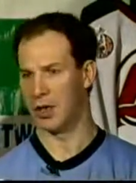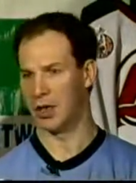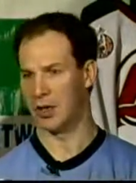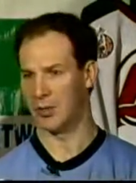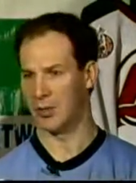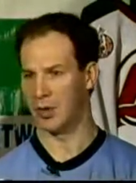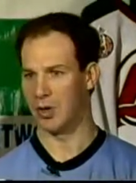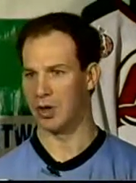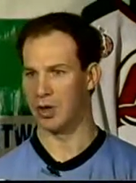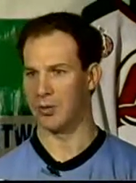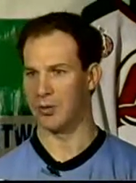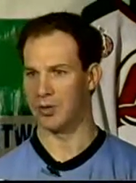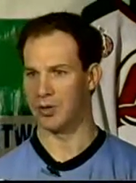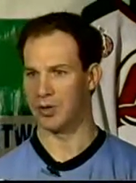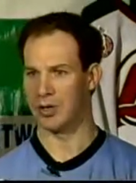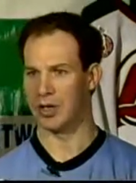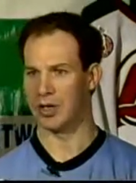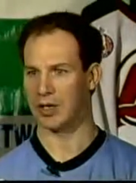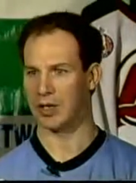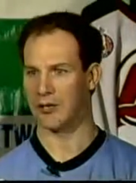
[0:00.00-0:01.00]
and
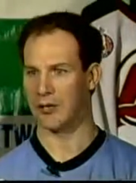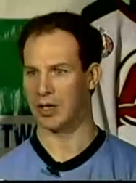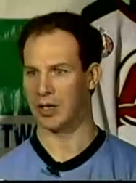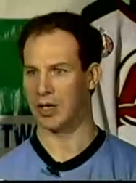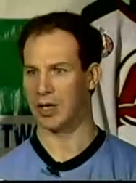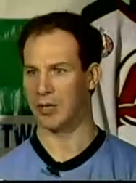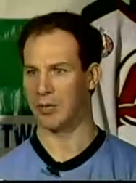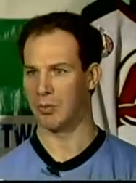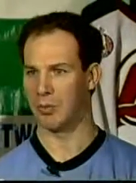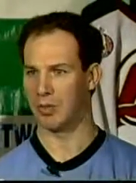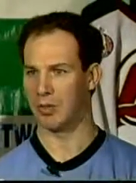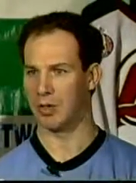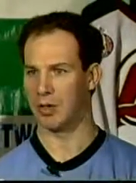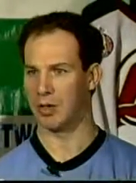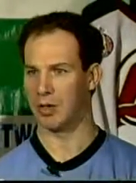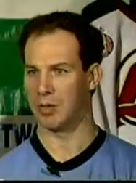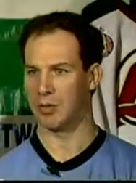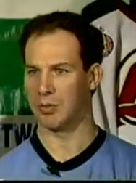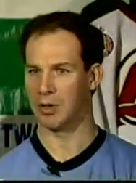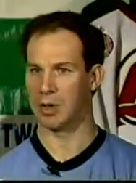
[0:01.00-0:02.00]
we take every game with a
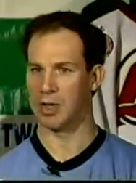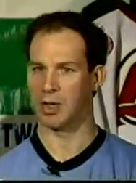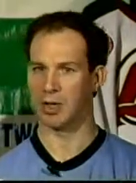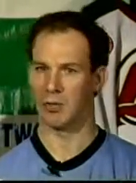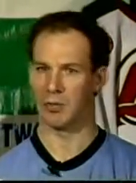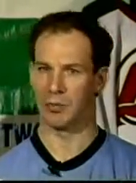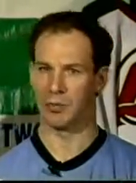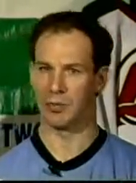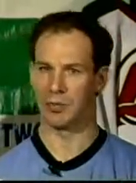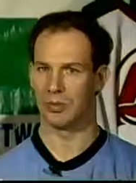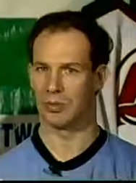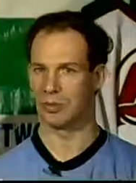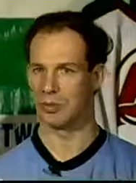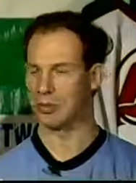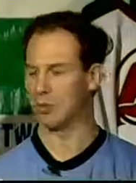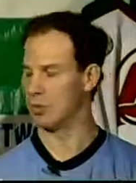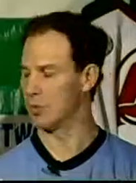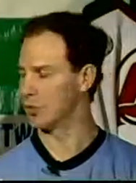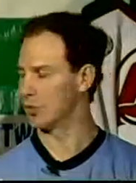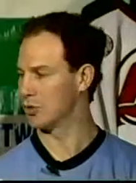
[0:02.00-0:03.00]
lot of pride, and
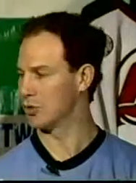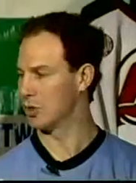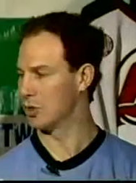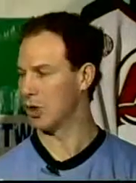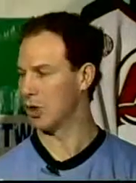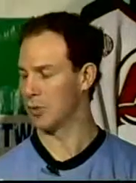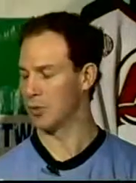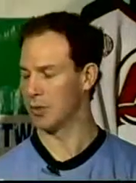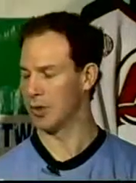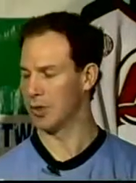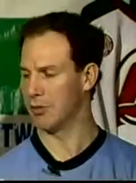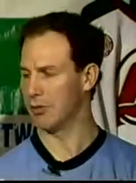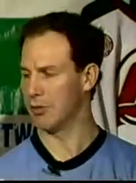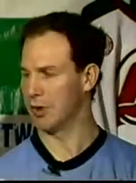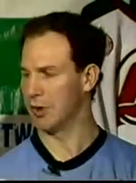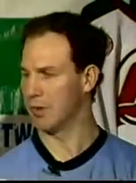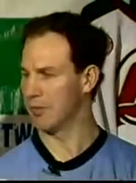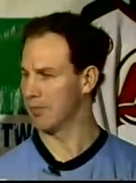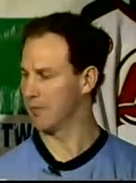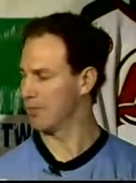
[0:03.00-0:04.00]
we try to win every
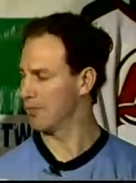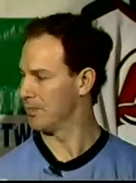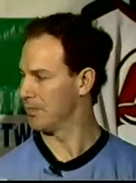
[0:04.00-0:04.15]
game.